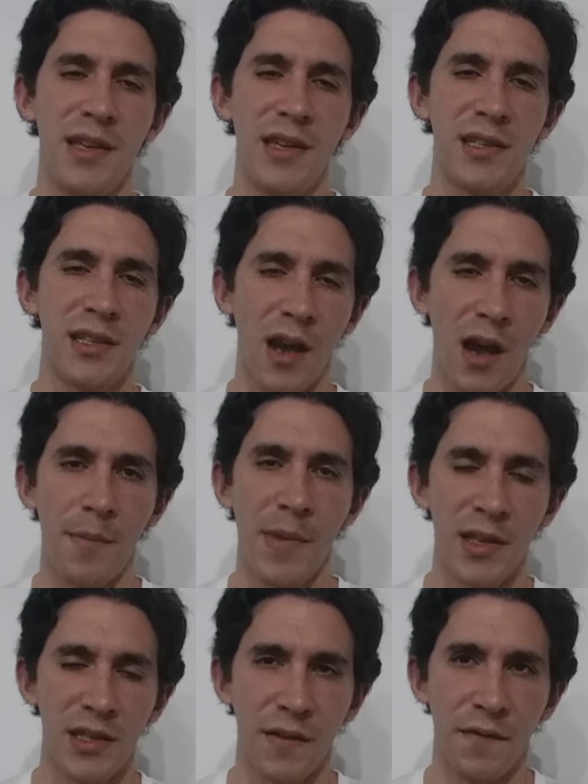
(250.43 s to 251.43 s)
these
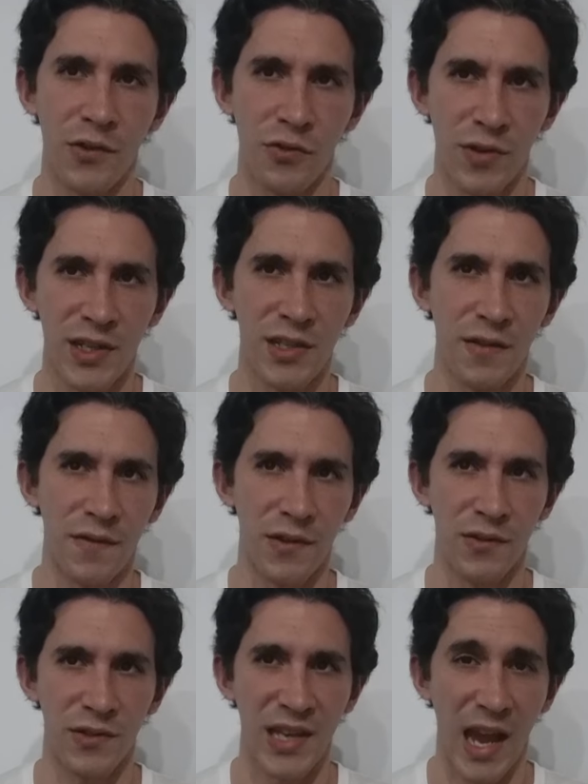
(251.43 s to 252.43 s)
comments of
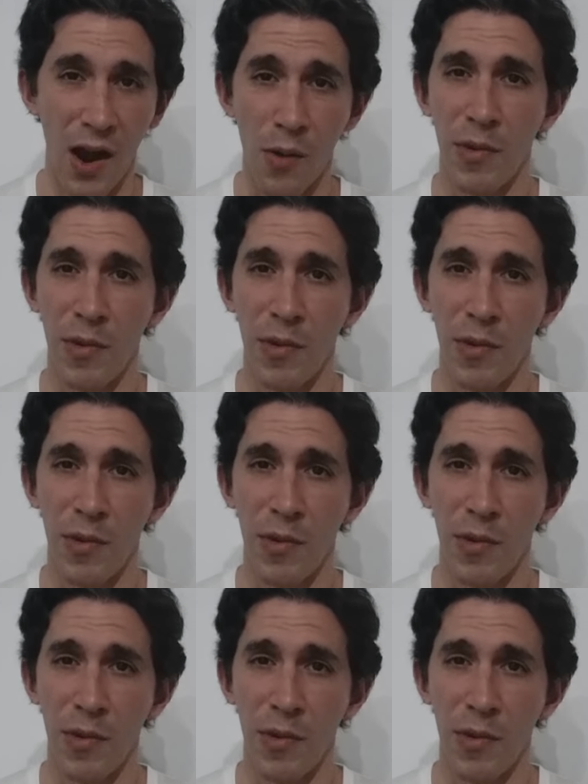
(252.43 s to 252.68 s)
Christopher's how